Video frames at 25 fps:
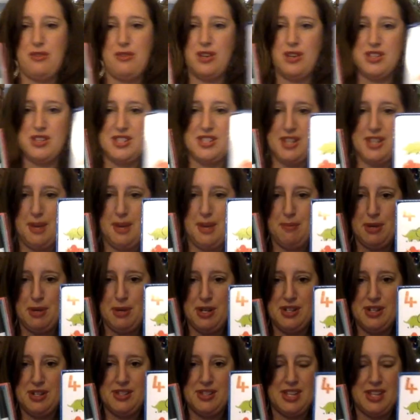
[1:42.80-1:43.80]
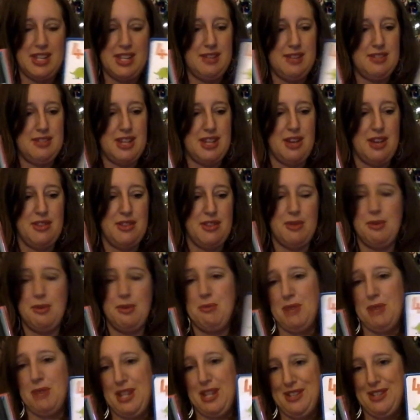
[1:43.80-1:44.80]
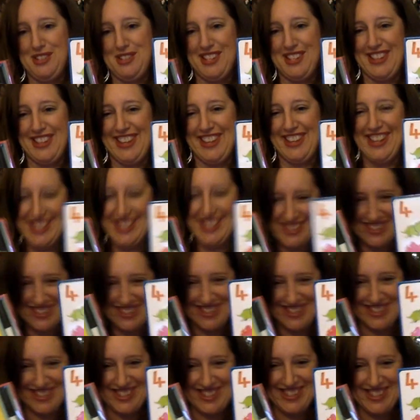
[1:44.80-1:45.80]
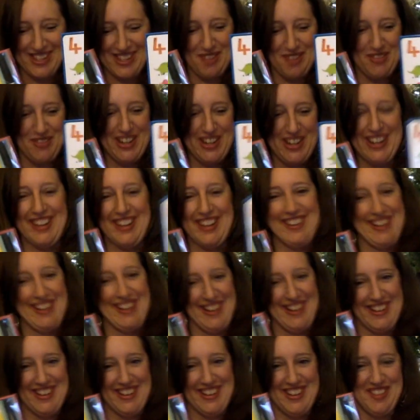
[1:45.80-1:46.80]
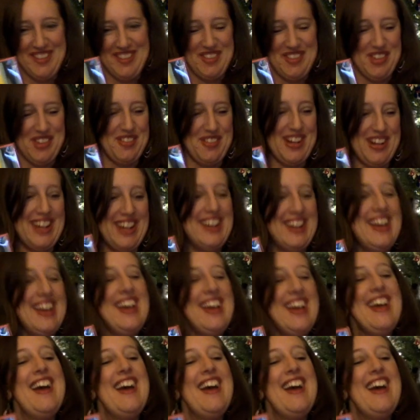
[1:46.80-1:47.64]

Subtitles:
first numbers. Can you tell that we've been using this since it's open and not on number one?